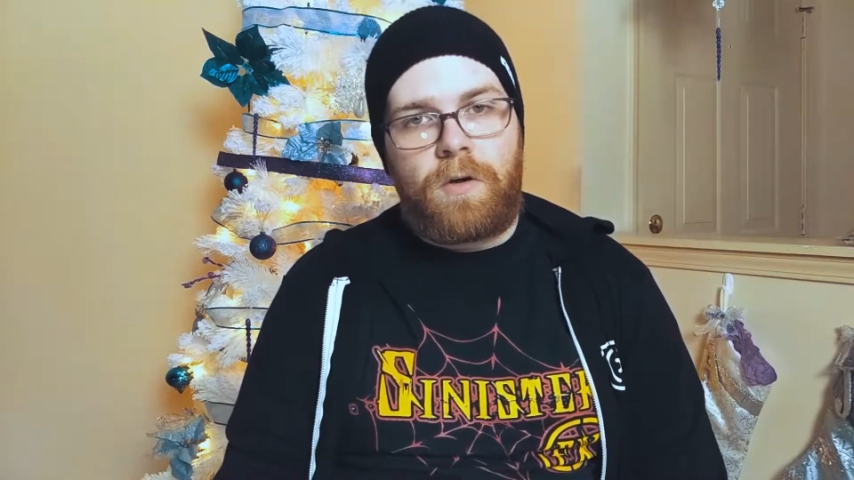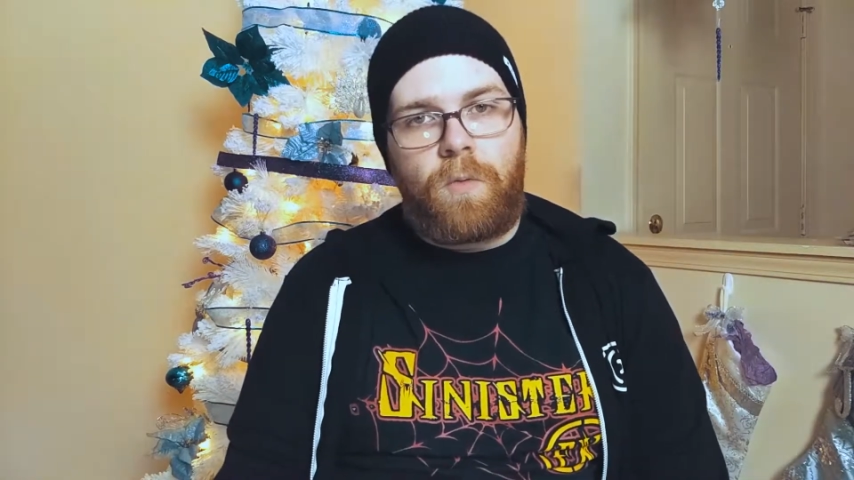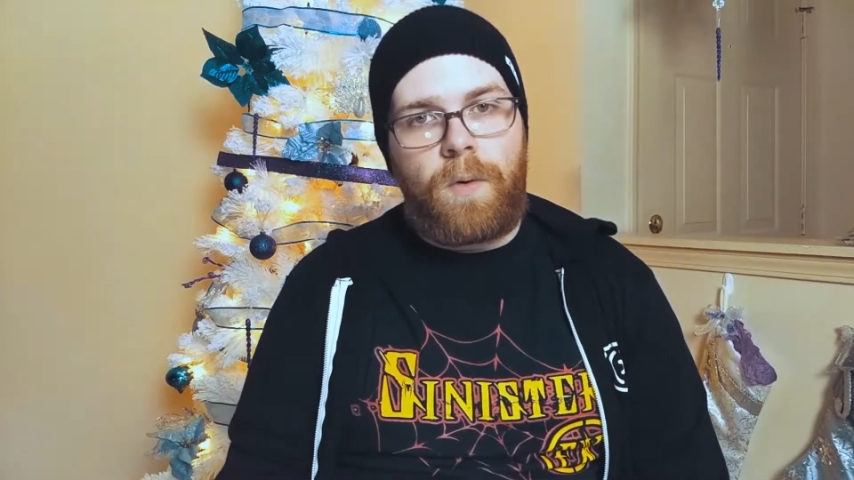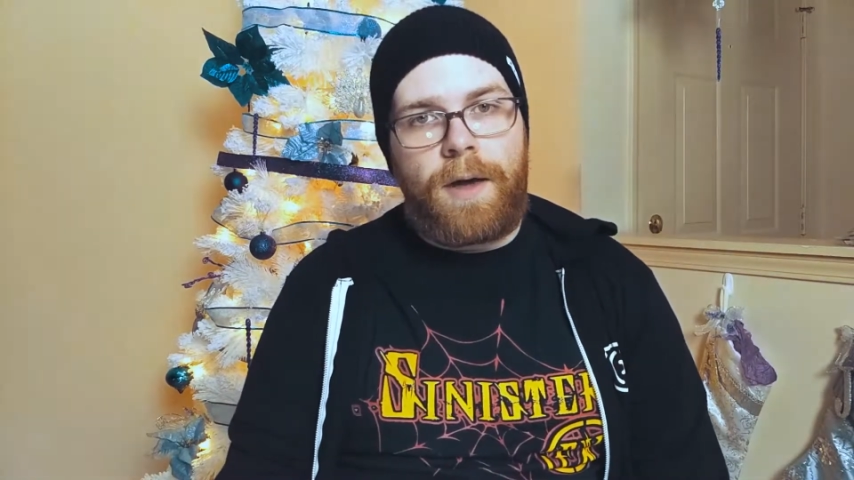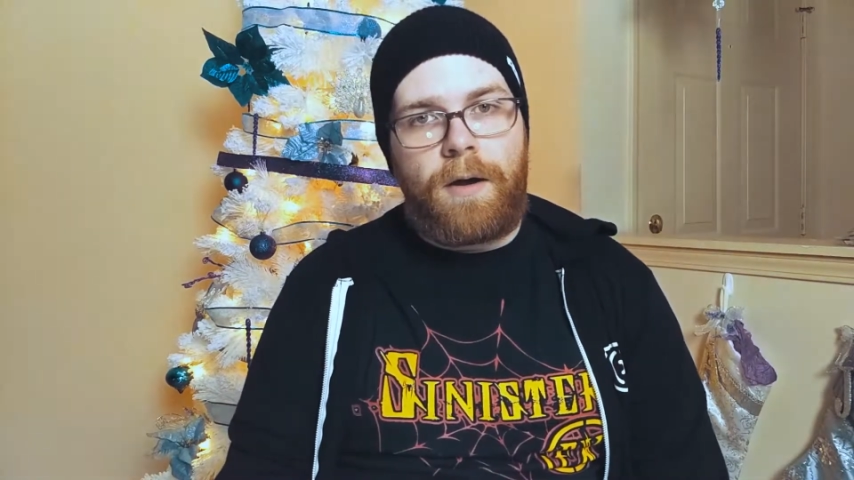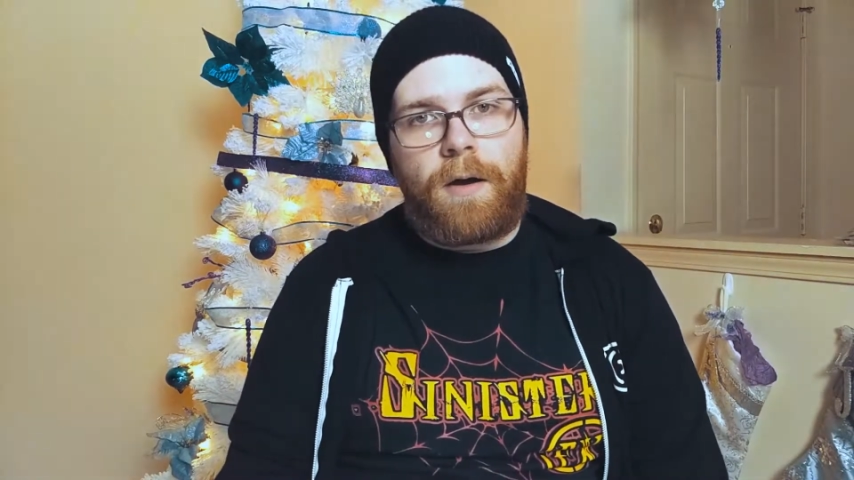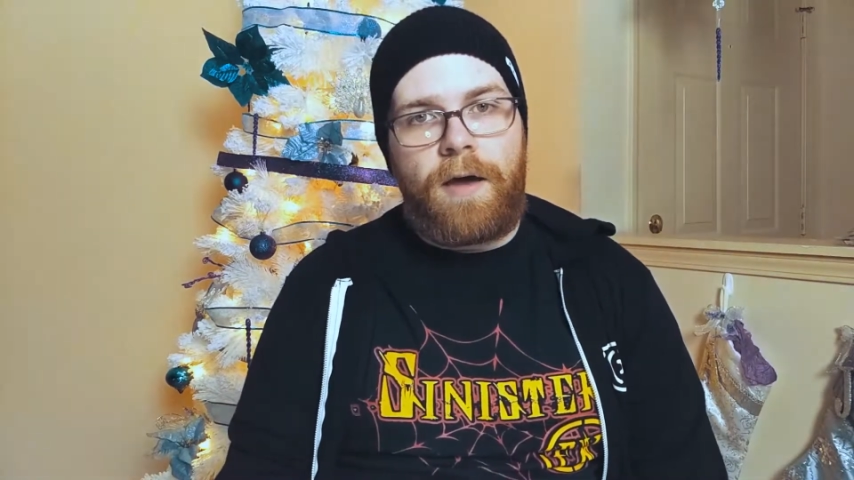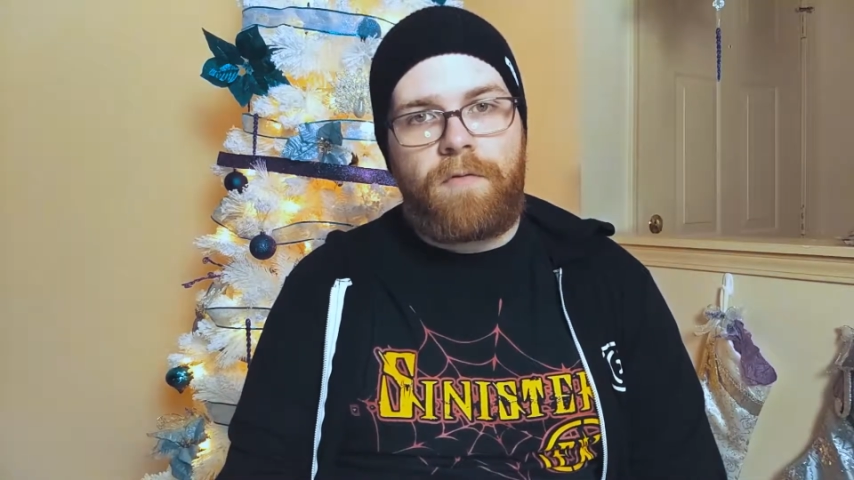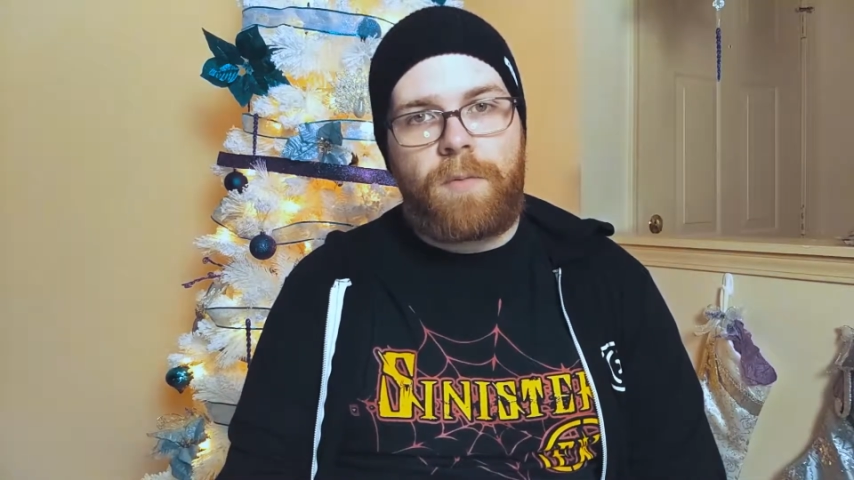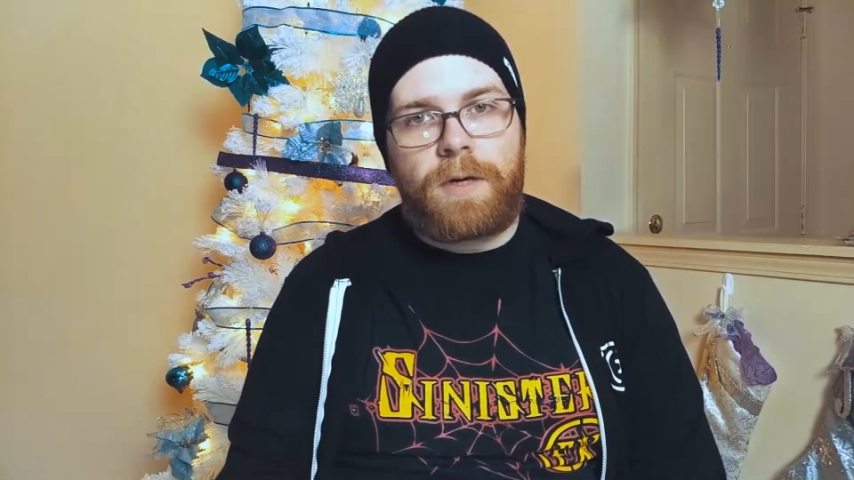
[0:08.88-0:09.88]
where
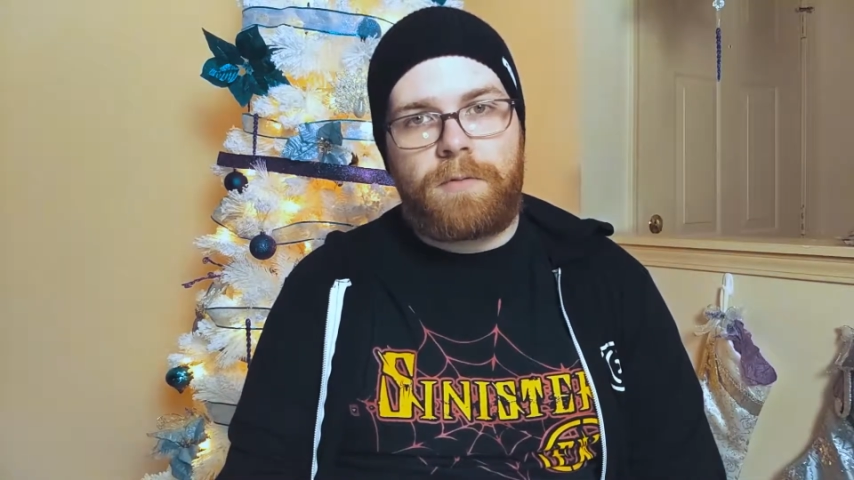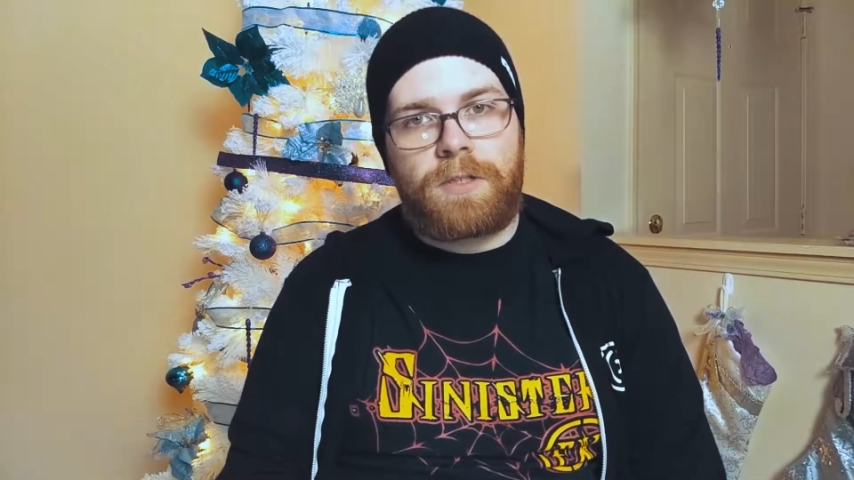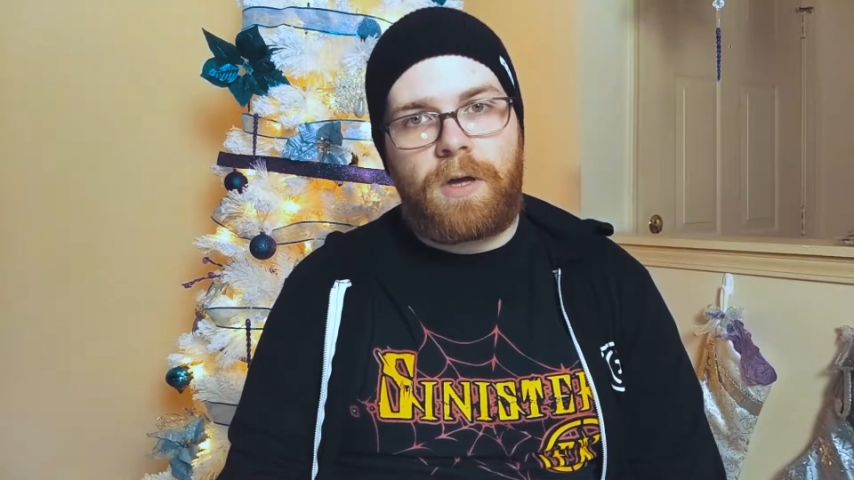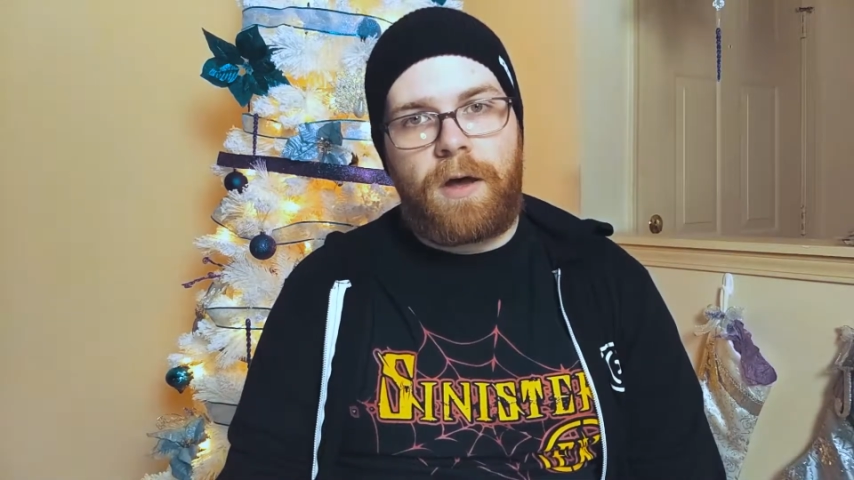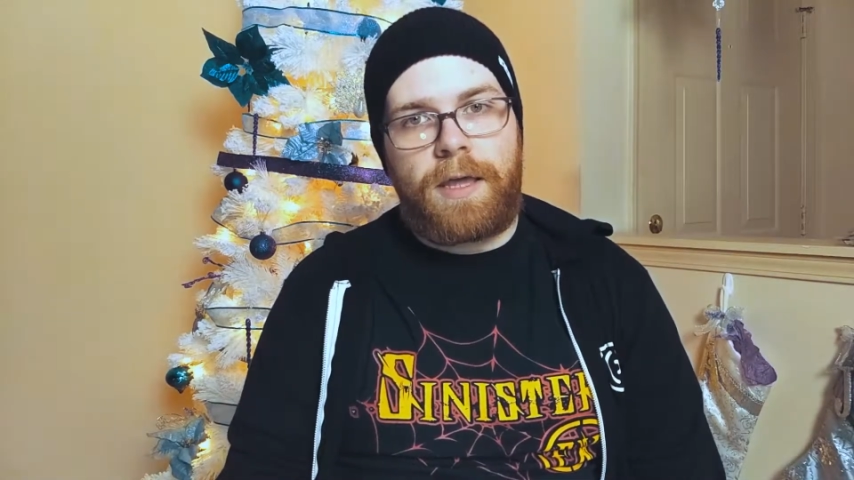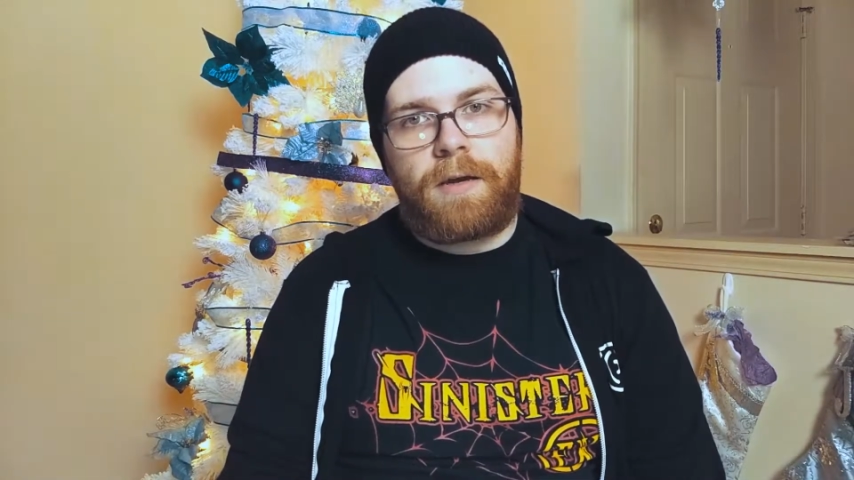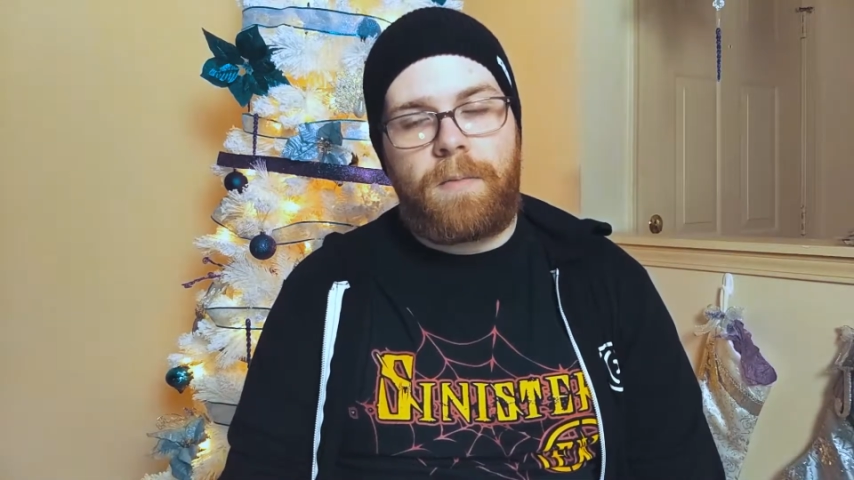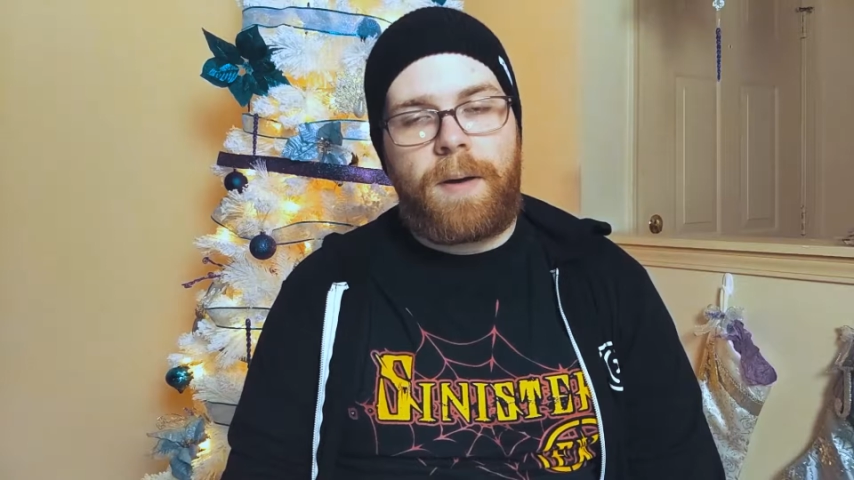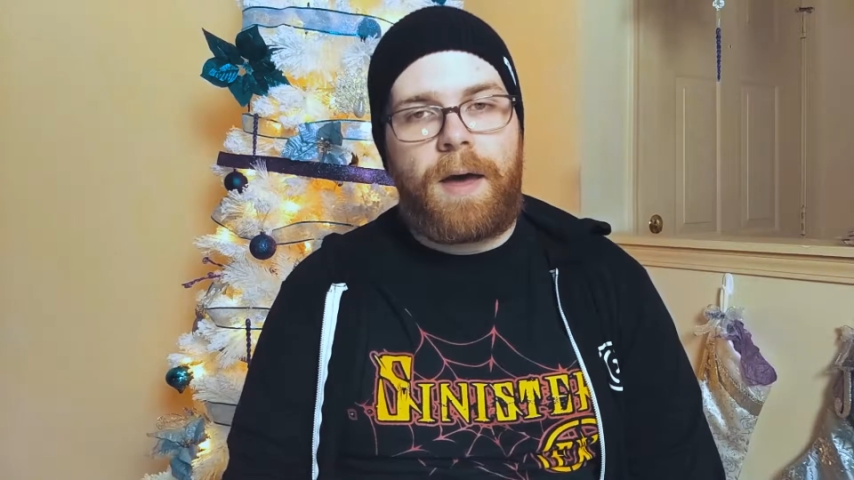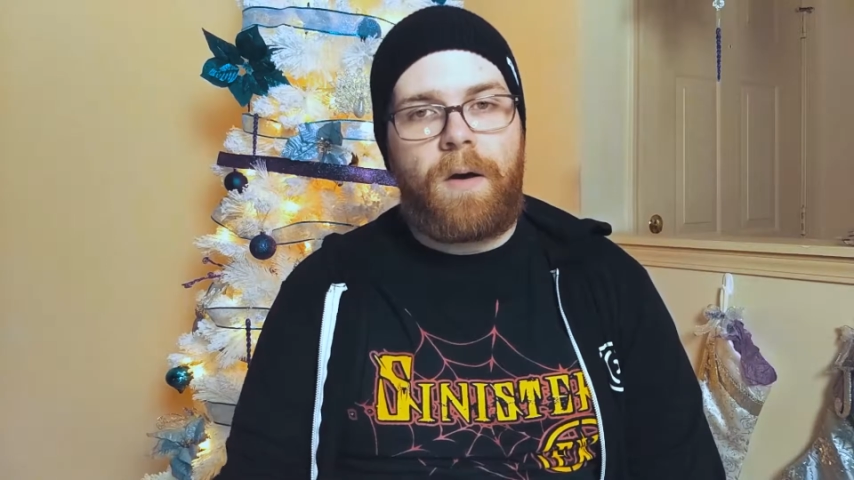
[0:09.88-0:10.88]
everybody was talking
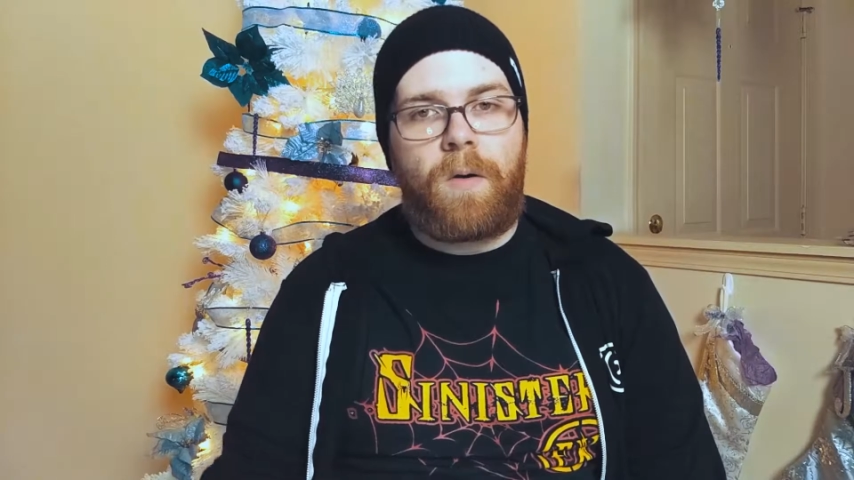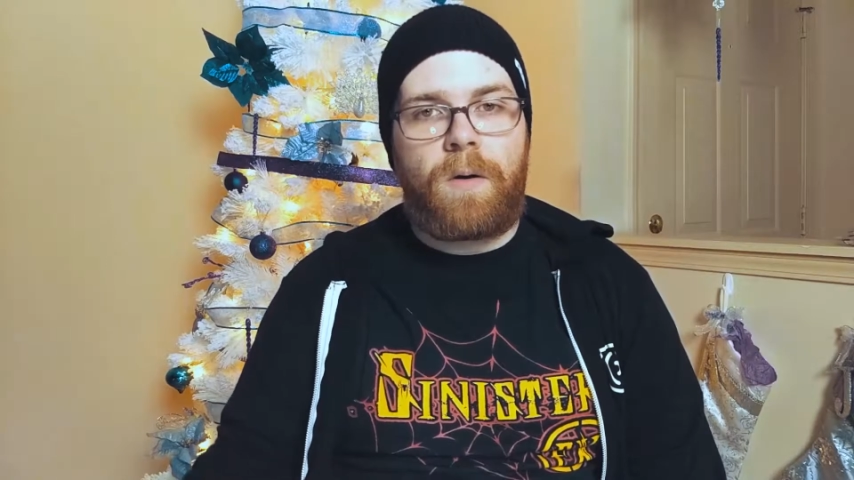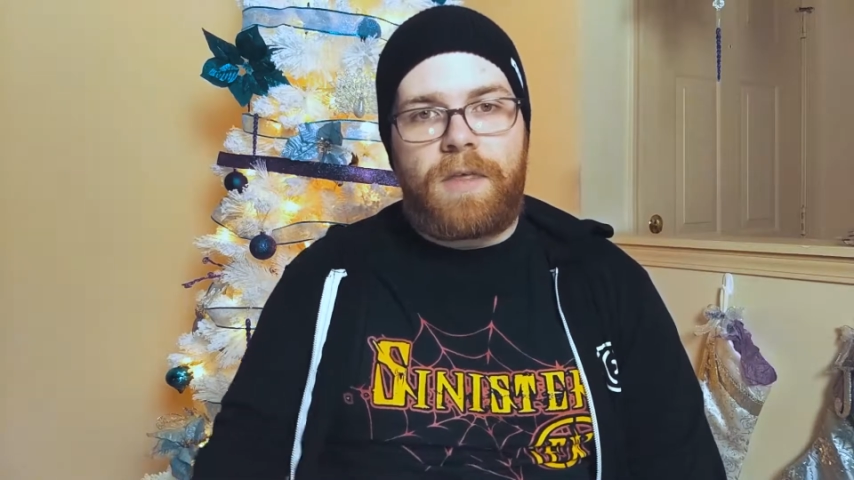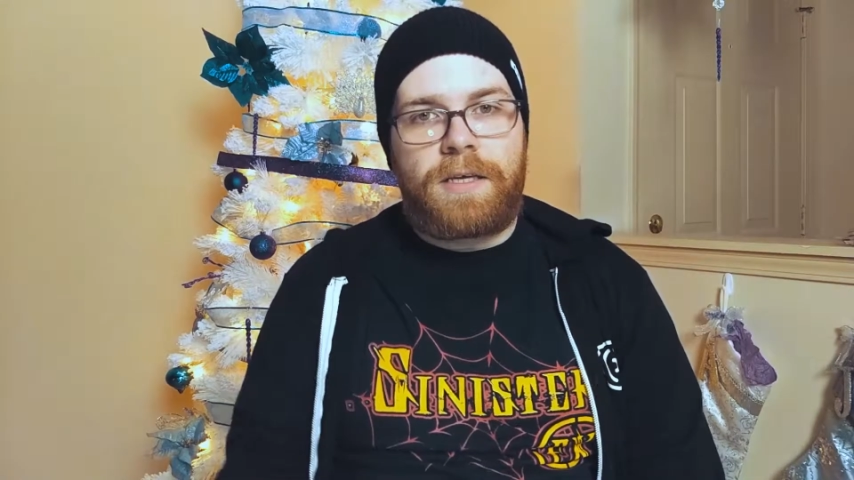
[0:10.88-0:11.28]
about